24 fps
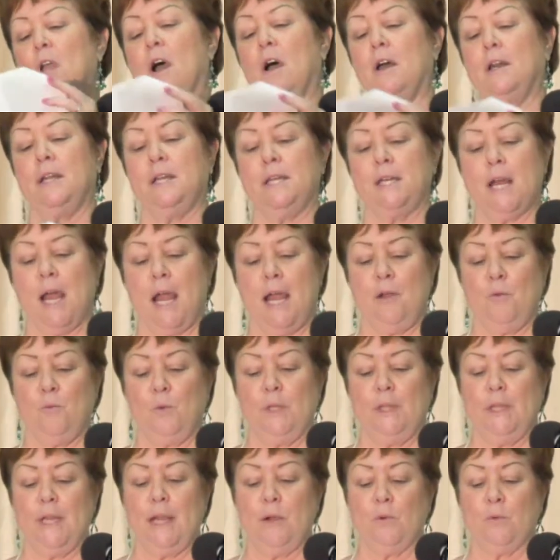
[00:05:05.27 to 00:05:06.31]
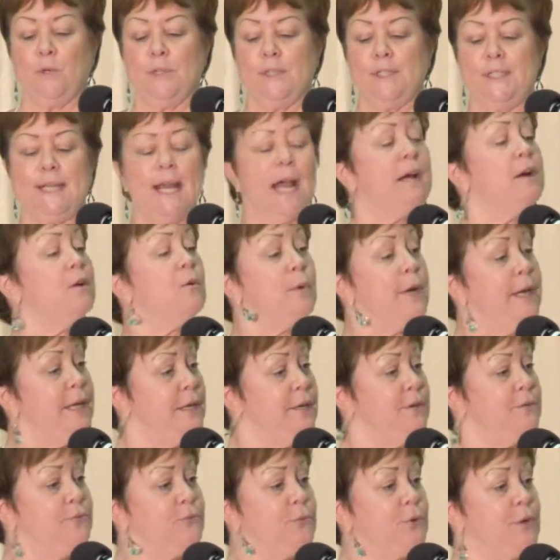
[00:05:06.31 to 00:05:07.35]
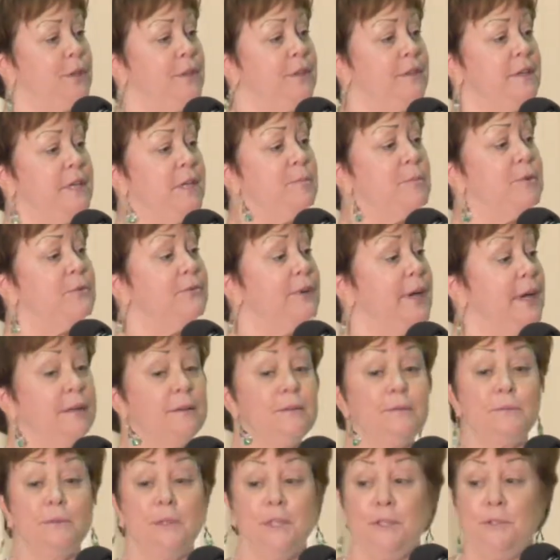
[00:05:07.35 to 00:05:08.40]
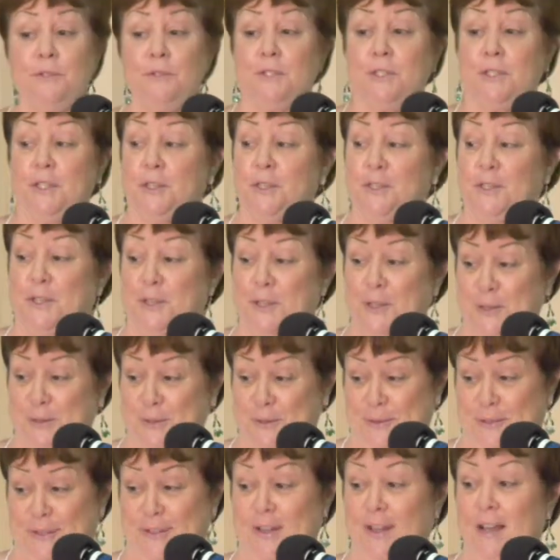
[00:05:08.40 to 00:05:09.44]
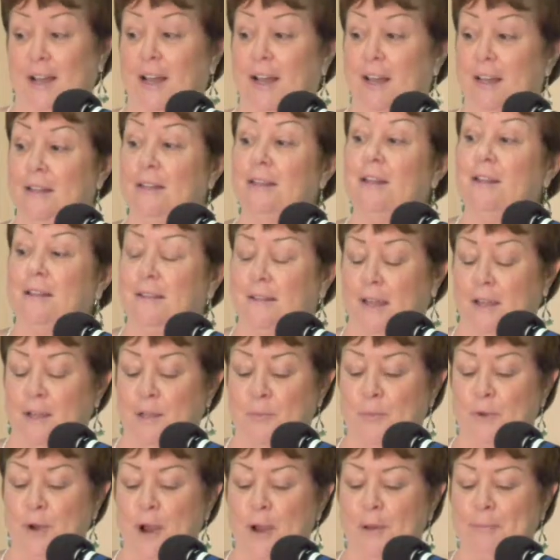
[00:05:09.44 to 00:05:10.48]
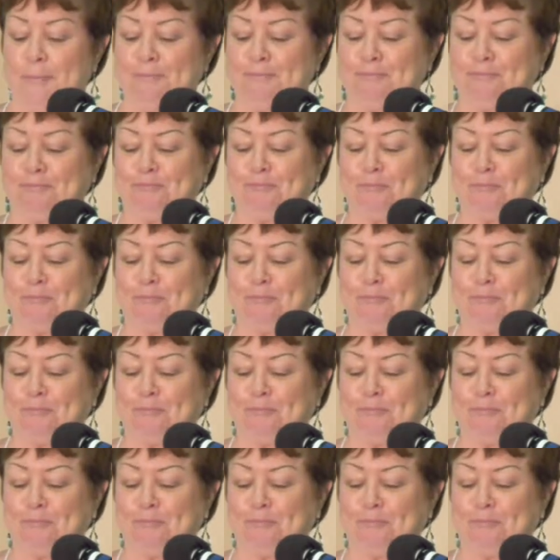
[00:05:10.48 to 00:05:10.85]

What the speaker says: on a night when they were decorated for a theme event we used to do. Thank you, Brian.